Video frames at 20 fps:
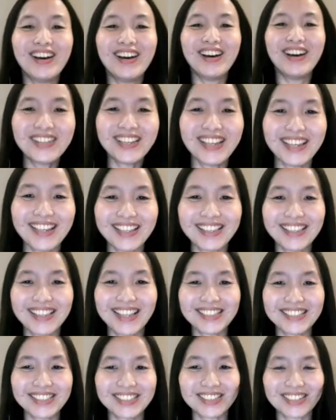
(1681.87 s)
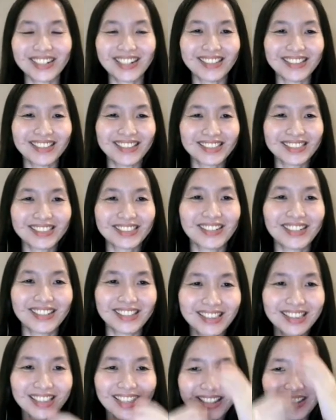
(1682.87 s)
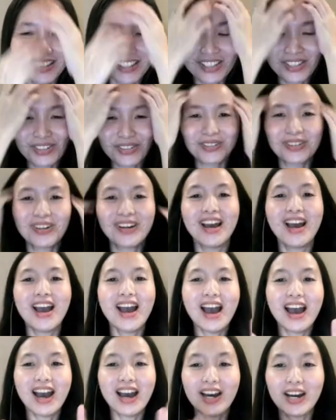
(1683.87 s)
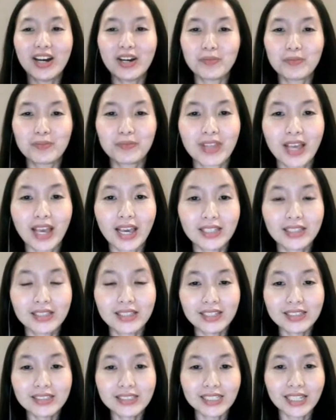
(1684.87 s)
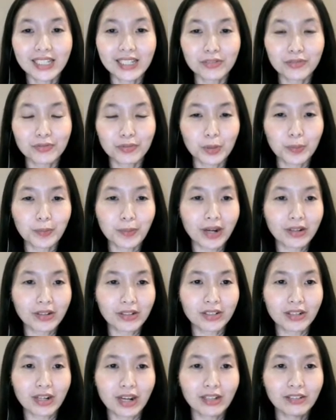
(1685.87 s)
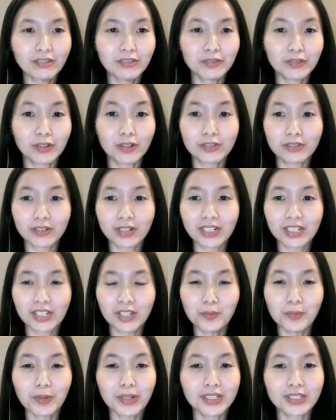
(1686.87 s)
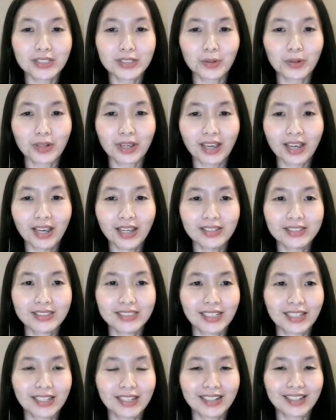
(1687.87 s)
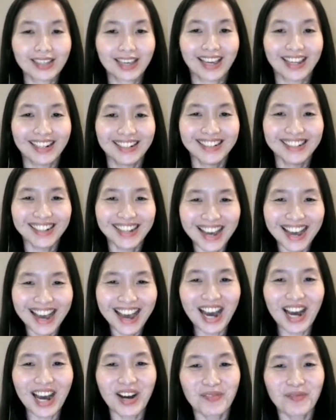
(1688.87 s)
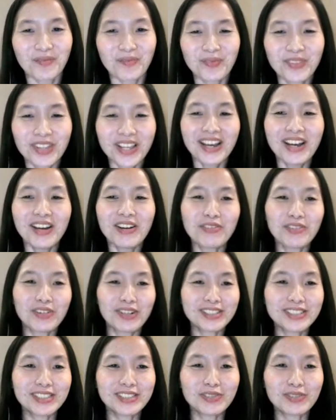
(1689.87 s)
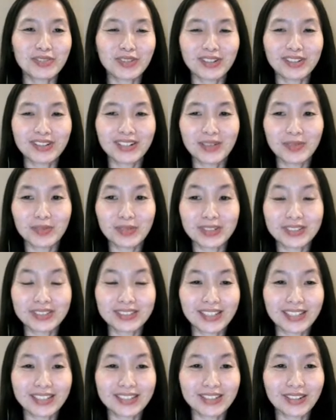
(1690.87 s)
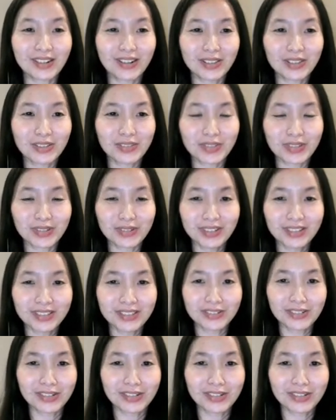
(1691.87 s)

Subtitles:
Okay. That's great. Thank you. I did say a full paragraph already, but it's okay. I could say it again. First of all, good day to all of you and